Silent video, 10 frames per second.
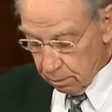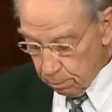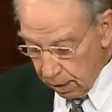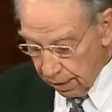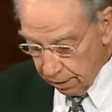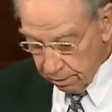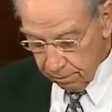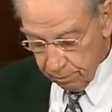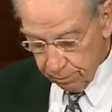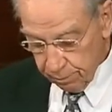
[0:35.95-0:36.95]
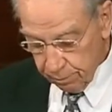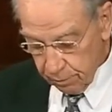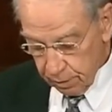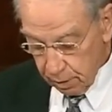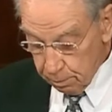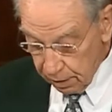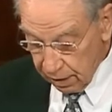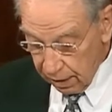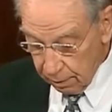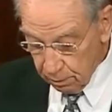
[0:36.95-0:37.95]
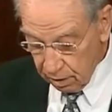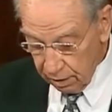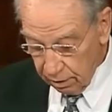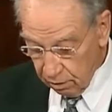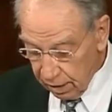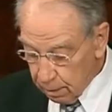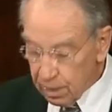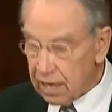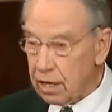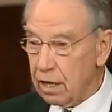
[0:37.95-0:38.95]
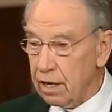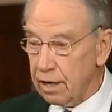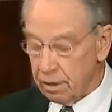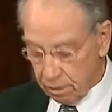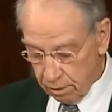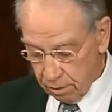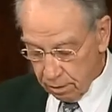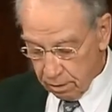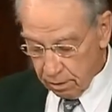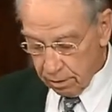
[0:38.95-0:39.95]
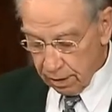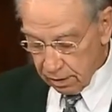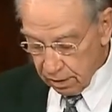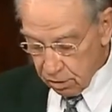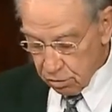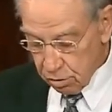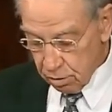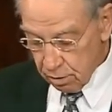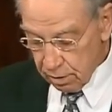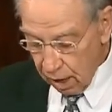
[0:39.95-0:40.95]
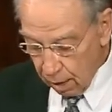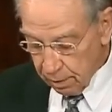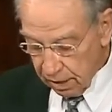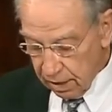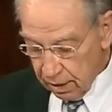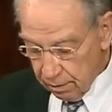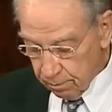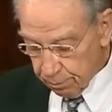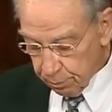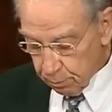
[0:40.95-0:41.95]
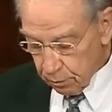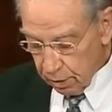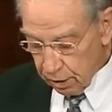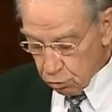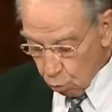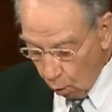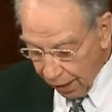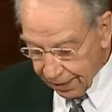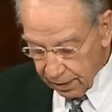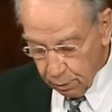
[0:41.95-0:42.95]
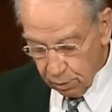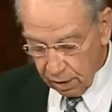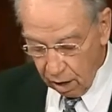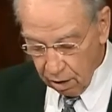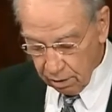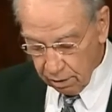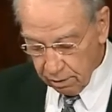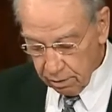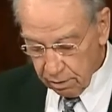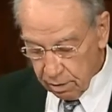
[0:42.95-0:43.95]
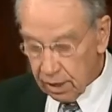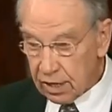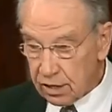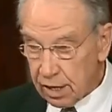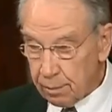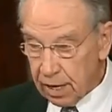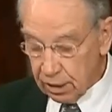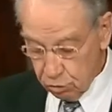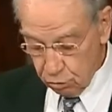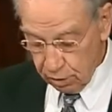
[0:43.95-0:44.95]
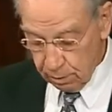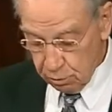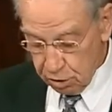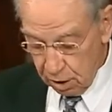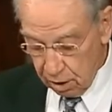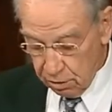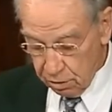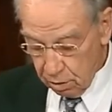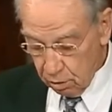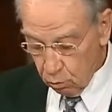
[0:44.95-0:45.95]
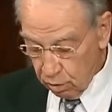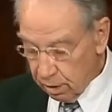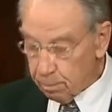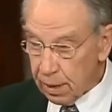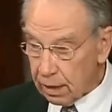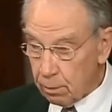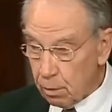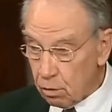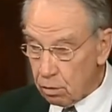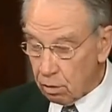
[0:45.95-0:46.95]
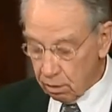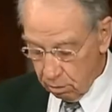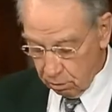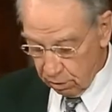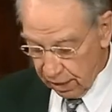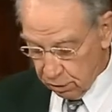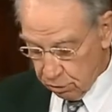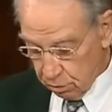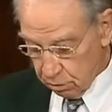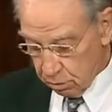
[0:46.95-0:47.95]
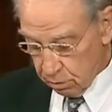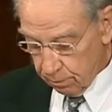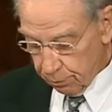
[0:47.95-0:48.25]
But it became clear immediately that this nominee is widely regarded as a mainstream judge with impeccable credentials.